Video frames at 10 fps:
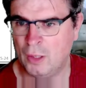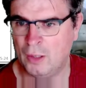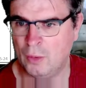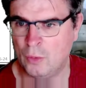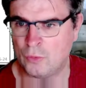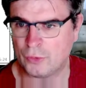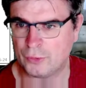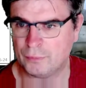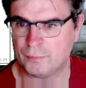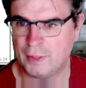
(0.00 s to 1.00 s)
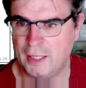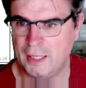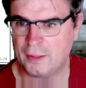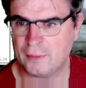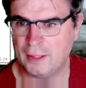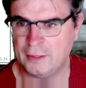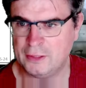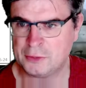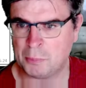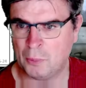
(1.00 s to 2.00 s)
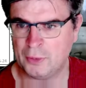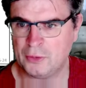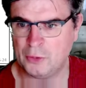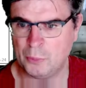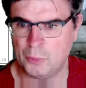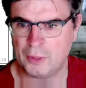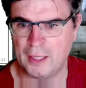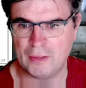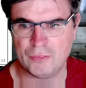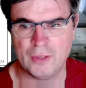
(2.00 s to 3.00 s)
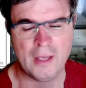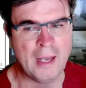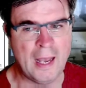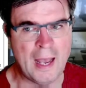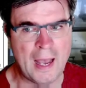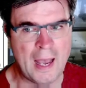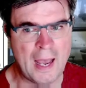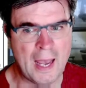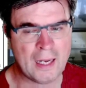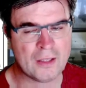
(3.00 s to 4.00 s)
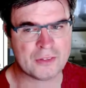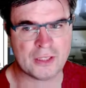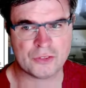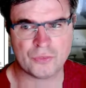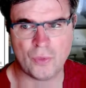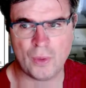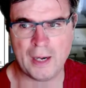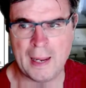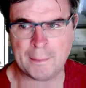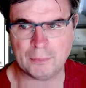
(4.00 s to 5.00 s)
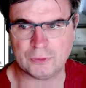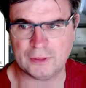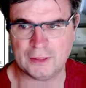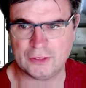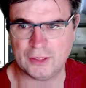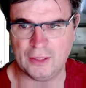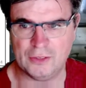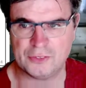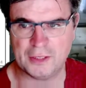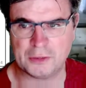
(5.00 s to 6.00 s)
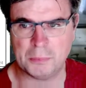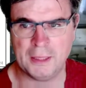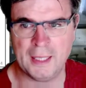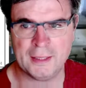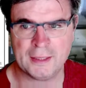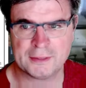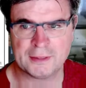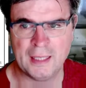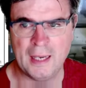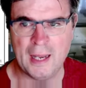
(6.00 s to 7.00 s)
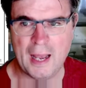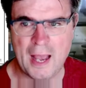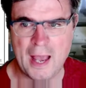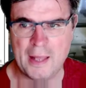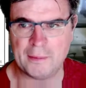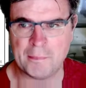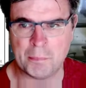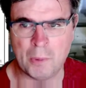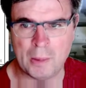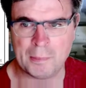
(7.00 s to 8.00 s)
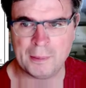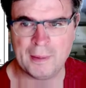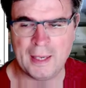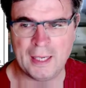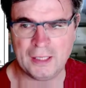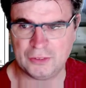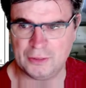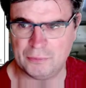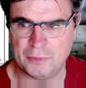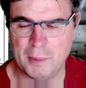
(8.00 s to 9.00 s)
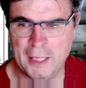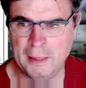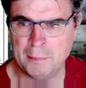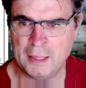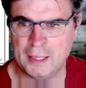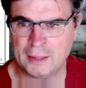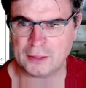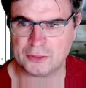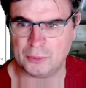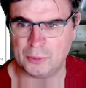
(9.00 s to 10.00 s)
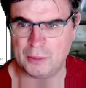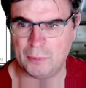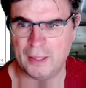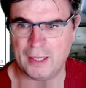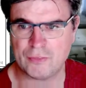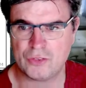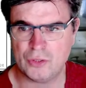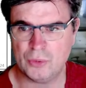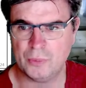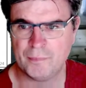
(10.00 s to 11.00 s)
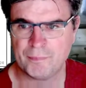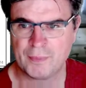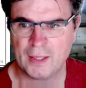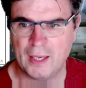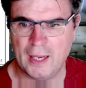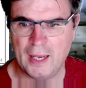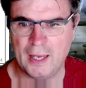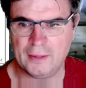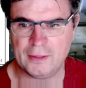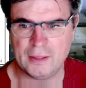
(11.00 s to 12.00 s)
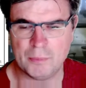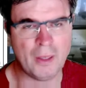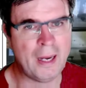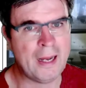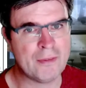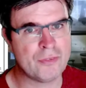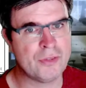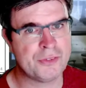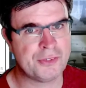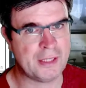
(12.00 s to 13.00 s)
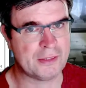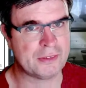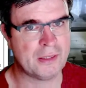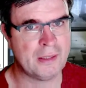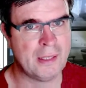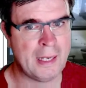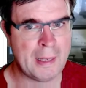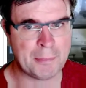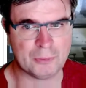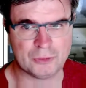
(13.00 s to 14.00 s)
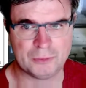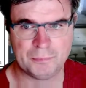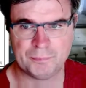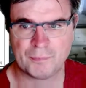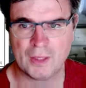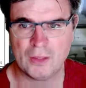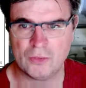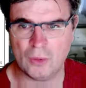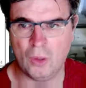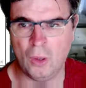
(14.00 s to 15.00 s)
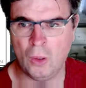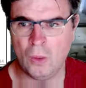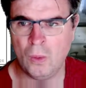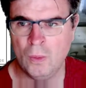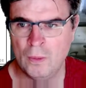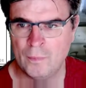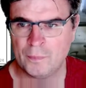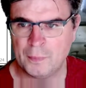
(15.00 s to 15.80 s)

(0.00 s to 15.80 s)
over here, at this point, you would have Alice has 4 apples and say 6 bananas, and Bob has the remaining bananas, so he will have 2, and he will have 6 apples. So all the